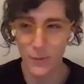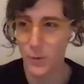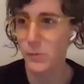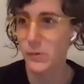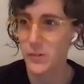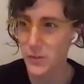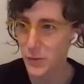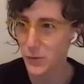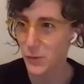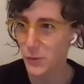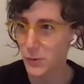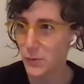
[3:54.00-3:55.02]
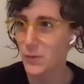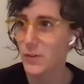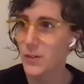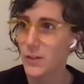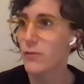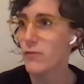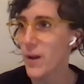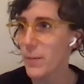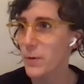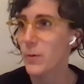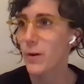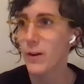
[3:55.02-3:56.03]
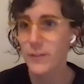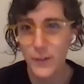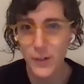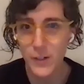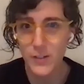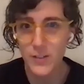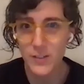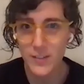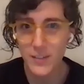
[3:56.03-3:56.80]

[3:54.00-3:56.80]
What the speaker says: forward to, February 1st.